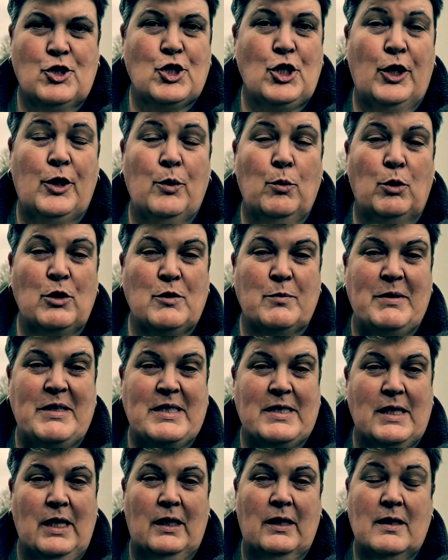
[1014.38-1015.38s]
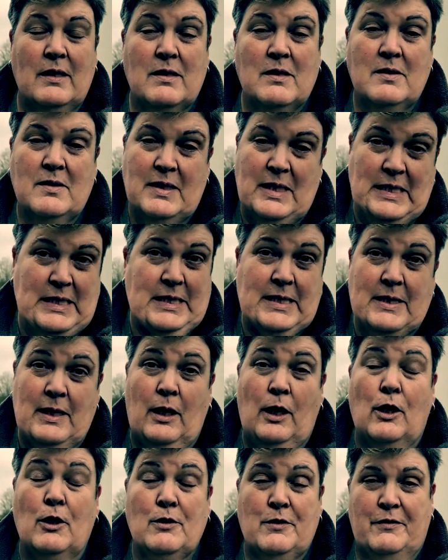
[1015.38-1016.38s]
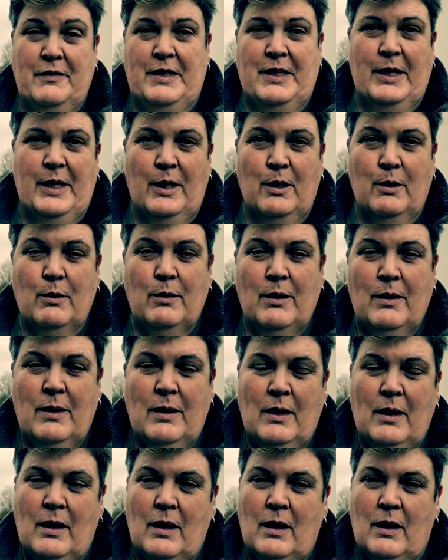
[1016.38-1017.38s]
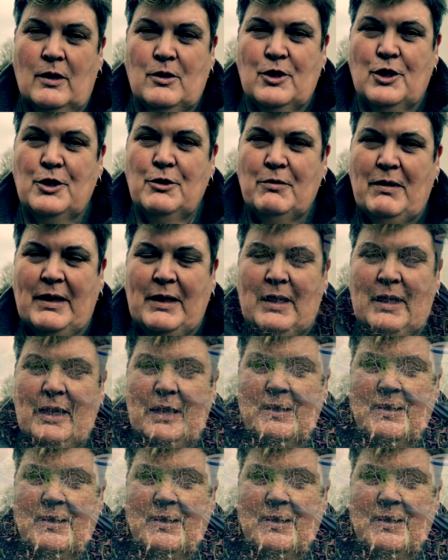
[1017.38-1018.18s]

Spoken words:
show you what's been done since the last video. I'll turn you around and let